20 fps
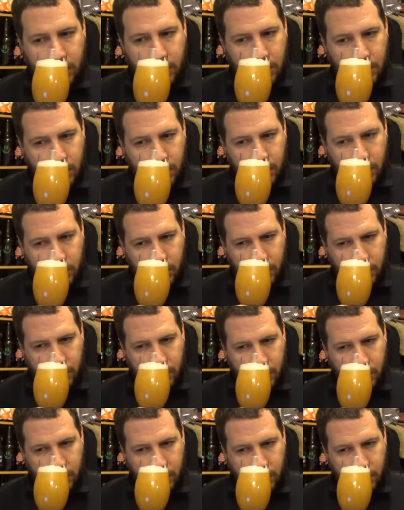
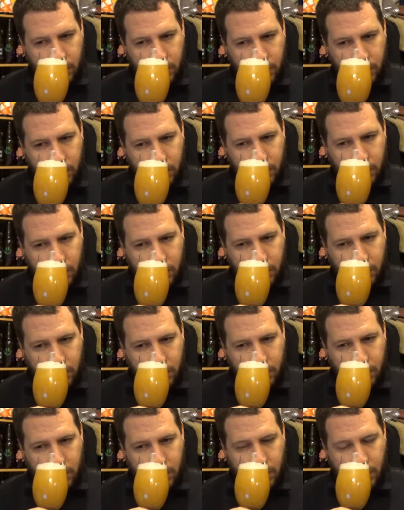
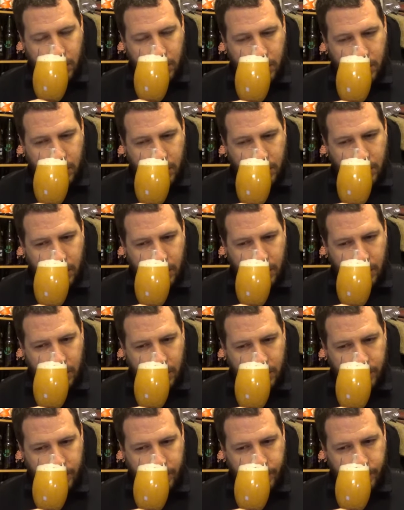
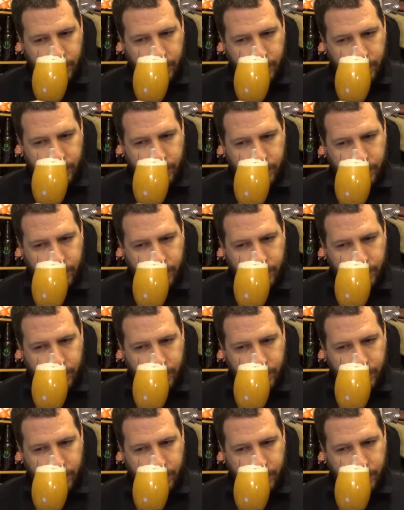No one is speaking in this clip.